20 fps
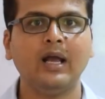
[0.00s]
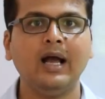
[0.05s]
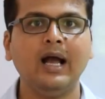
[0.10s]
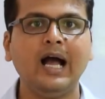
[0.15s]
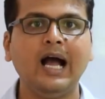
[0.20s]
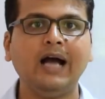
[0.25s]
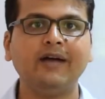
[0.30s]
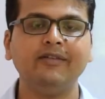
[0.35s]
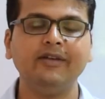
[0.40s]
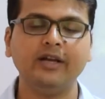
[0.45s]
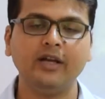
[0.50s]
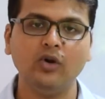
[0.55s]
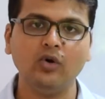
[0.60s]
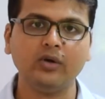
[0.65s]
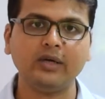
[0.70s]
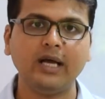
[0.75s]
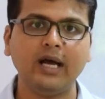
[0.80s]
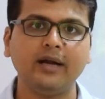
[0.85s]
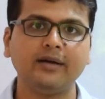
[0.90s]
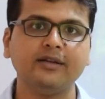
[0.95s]
Having
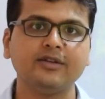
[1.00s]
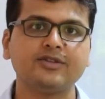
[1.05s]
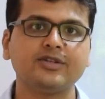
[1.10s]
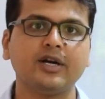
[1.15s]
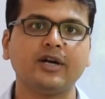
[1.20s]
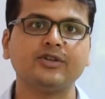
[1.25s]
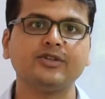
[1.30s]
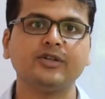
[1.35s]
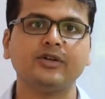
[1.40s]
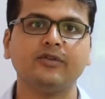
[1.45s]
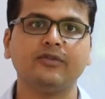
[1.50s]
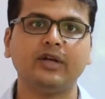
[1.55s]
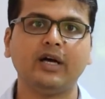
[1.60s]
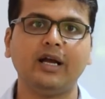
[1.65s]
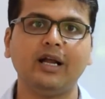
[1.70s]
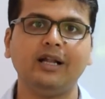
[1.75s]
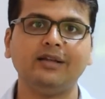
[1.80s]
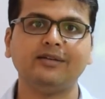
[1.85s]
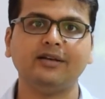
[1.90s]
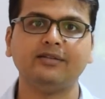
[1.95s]
looked at the structure of the
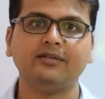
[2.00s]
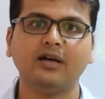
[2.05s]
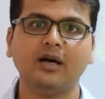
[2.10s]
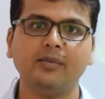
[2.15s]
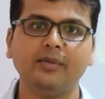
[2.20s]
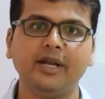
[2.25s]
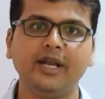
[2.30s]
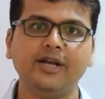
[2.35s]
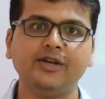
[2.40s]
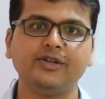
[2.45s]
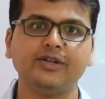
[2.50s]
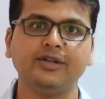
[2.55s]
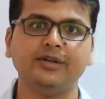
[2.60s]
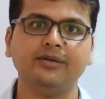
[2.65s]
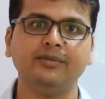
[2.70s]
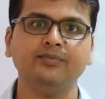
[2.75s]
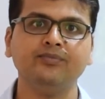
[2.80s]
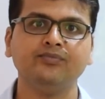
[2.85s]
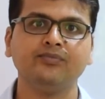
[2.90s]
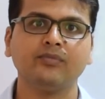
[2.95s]
Ielts examination,